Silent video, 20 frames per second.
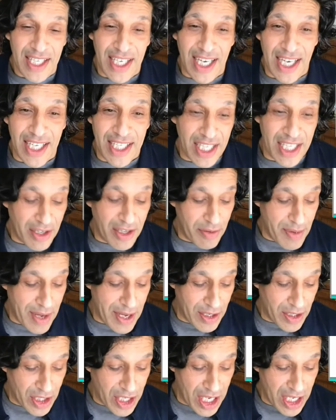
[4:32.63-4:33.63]
idea
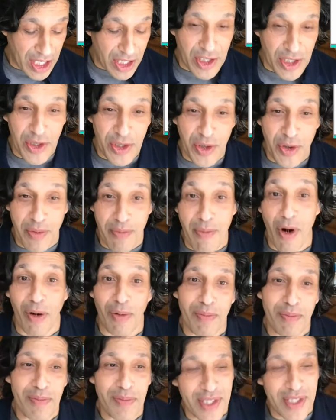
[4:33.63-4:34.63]
about 2
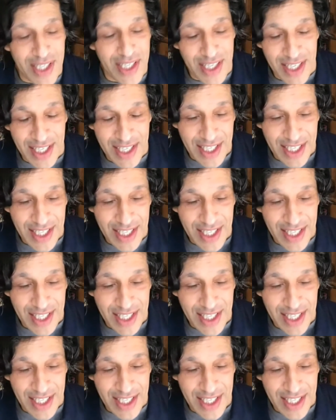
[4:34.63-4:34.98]
moms